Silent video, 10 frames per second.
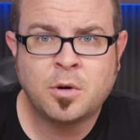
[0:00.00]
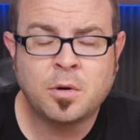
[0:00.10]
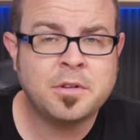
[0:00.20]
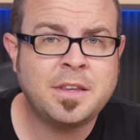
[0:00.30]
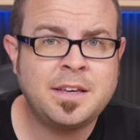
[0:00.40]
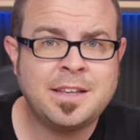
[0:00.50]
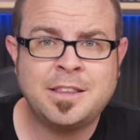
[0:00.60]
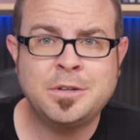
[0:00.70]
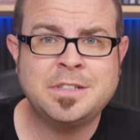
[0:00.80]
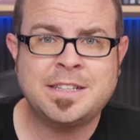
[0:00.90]
Or the
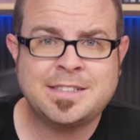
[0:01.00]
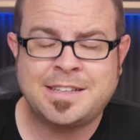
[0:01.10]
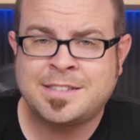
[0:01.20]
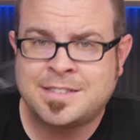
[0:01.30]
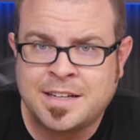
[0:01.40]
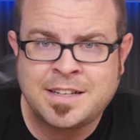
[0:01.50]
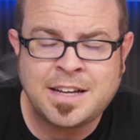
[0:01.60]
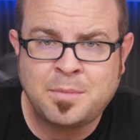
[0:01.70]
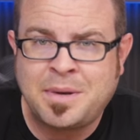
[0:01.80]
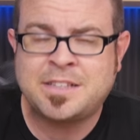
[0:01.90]
enthusiast X
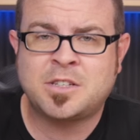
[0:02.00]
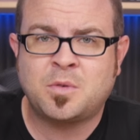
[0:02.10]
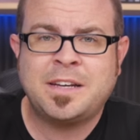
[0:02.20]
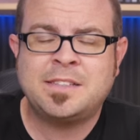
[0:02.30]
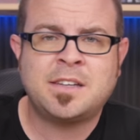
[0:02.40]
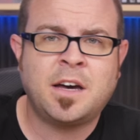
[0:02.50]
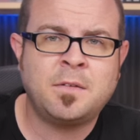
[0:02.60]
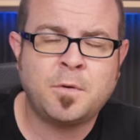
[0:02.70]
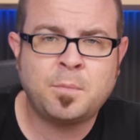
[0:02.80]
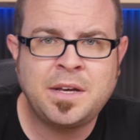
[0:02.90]
ninety-nine Master Race,
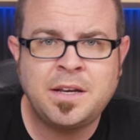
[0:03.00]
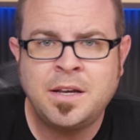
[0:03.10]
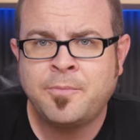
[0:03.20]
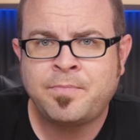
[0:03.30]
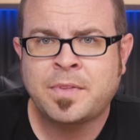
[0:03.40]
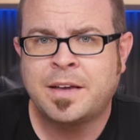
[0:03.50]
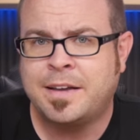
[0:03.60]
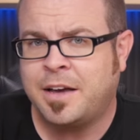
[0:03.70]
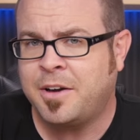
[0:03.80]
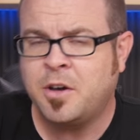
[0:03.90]
God forbid?
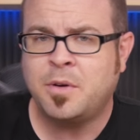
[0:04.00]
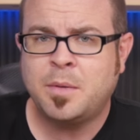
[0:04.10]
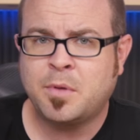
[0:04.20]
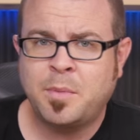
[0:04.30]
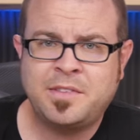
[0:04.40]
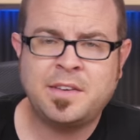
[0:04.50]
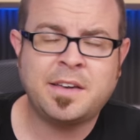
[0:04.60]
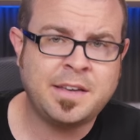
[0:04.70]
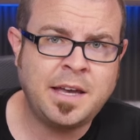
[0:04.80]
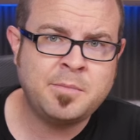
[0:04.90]
Now, I know implementing
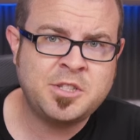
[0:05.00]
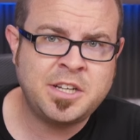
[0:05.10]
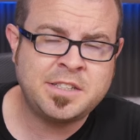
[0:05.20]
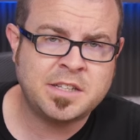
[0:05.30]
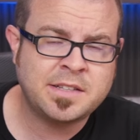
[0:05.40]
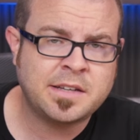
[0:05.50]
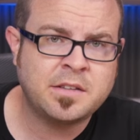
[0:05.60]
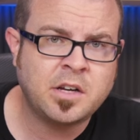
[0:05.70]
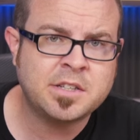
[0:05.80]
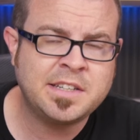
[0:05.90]
a game-changing
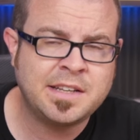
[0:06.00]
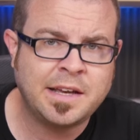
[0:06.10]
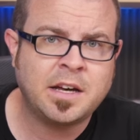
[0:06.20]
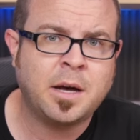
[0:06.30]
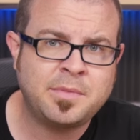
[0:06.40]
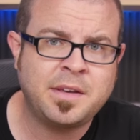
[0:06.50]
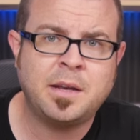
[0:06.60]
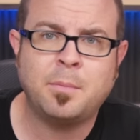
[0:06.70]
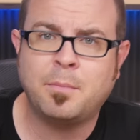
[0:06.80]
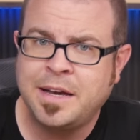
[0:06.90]
technology like
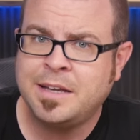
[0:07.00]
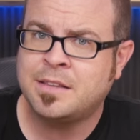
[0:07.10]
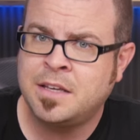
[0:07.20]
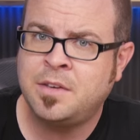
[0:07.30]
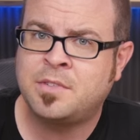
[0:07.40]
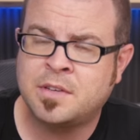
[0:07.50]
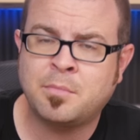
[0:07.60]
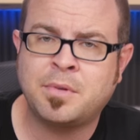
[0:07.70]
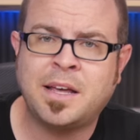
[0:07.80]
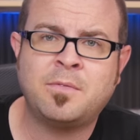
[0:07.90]
Optane might leave
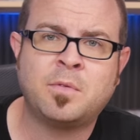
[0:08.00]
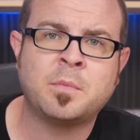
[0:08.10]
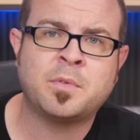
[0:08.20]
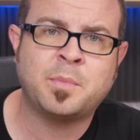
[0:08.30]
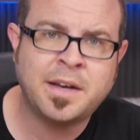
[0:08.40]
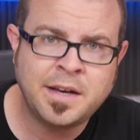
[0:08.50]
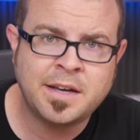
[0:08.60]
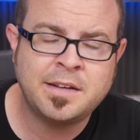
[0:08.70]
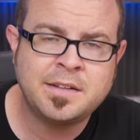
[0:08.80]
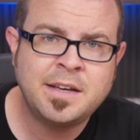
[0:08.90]
some platforms
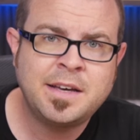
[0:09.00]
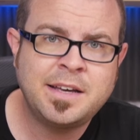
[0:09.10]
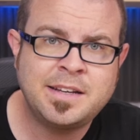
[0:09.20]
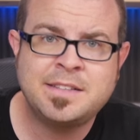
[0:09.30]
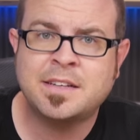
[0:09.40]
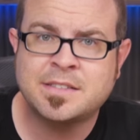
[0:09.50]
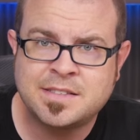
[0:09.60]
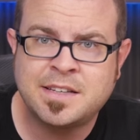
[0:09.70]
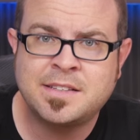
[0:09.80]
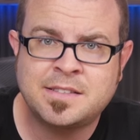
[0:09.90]
behind, and Intel
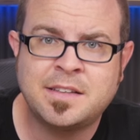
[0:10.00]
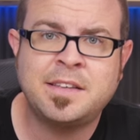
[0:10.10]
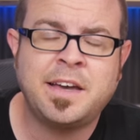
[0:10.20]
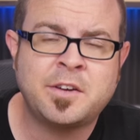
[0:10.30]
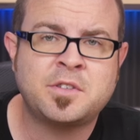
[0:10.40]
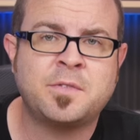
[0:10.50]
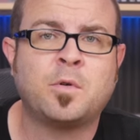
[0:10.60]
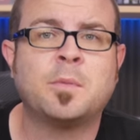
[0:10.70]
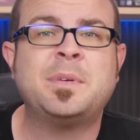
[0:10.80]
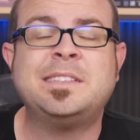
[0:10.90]
says that the extra
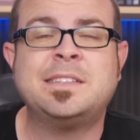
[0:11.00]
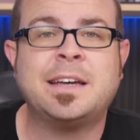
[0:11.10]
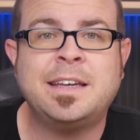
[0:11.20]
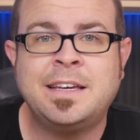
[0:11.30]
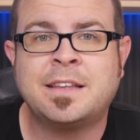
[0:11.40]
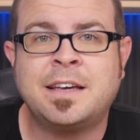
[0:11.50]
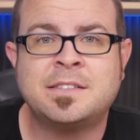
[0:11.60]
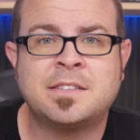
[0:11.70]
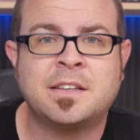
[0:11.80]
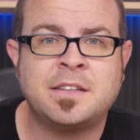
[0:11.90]
four P C I E
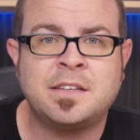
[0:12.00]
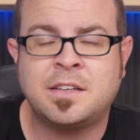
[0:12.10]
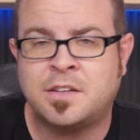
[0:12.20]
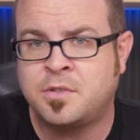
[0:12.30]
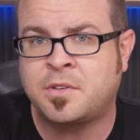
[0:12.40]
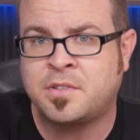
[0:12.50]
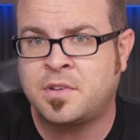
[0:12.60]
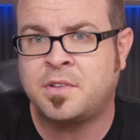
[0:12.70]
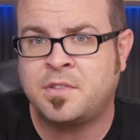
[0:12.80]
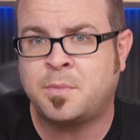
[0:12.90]
lanes on the uh, two hundred
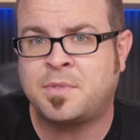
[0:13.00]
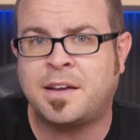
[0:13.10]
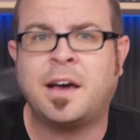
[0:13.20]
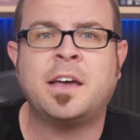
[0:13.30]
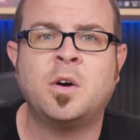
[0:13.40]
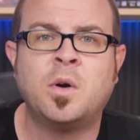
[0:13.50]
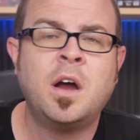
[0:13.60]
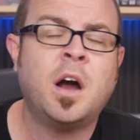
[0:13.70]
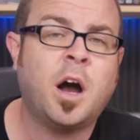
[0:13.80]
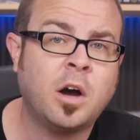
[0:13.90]
series chipset I O
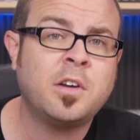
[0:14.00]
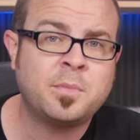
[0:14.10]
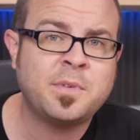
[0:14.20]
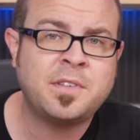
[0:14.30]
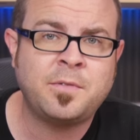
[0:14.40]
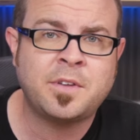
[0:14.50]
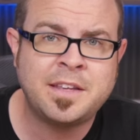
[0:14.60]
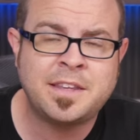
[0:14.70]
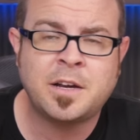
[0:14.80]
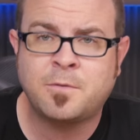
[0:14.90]
are
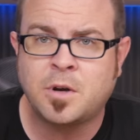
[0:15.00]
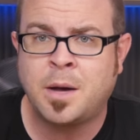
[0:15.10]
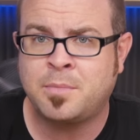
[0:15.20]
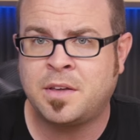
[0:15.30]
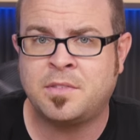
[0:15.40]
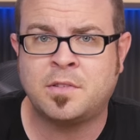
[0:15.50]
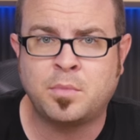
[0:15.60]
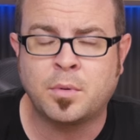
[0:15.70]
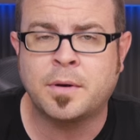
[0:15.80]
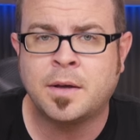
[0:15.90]
specifically there for Optane
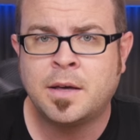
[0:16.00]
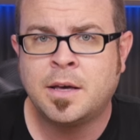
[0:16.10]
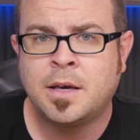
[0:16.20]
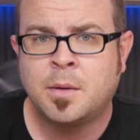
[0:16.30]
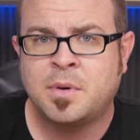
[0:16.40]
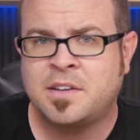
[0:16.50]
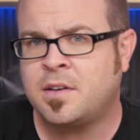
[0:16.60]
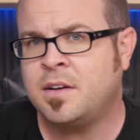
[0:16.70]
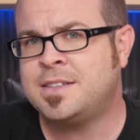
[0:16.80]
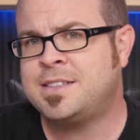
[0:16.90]
support. But
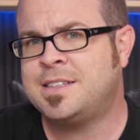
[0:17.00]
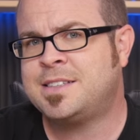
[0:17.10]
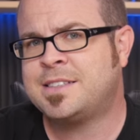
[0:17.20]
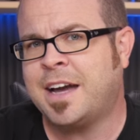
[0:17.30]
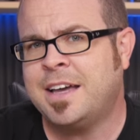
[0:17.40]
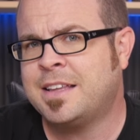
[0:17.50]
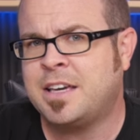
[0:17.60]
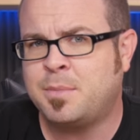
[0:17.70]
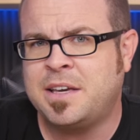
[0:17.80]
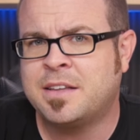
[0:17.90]
it's hard to see
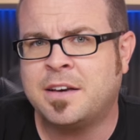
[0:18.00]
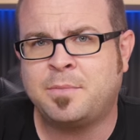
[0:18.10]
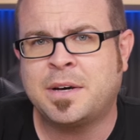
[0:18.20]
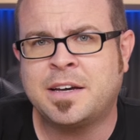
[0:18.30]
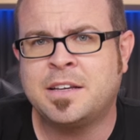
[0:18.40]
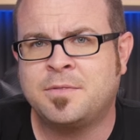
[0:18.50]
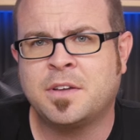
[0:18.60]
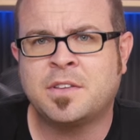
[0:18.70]
Skylake being left behind if all